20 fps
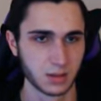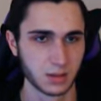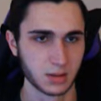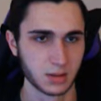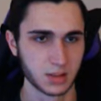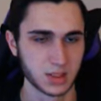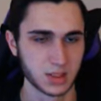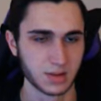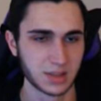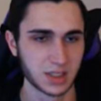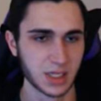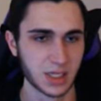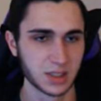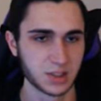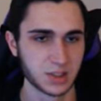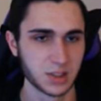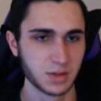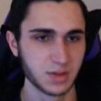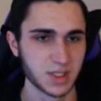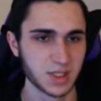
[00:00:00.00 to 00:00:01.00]
So we have to hit
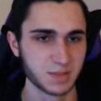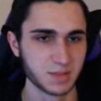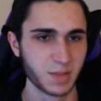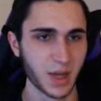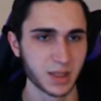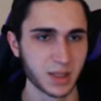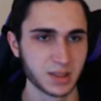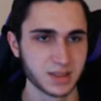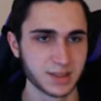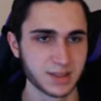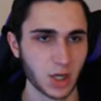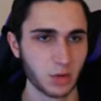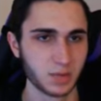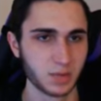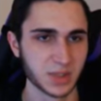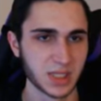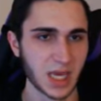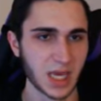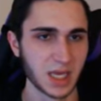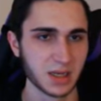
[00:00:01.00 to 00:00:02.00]
2 of these buttons to open
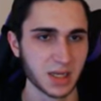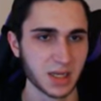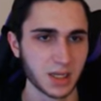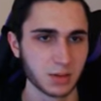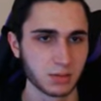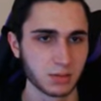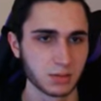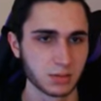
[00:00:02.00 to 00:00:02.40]
the gate now.